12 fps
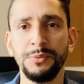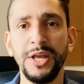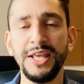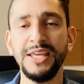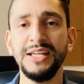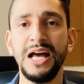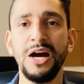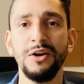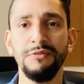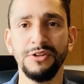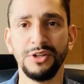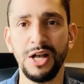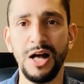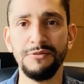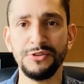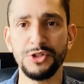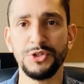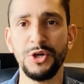Breaking out of your
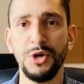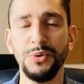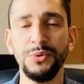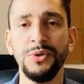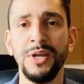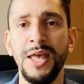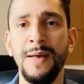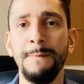comfort zone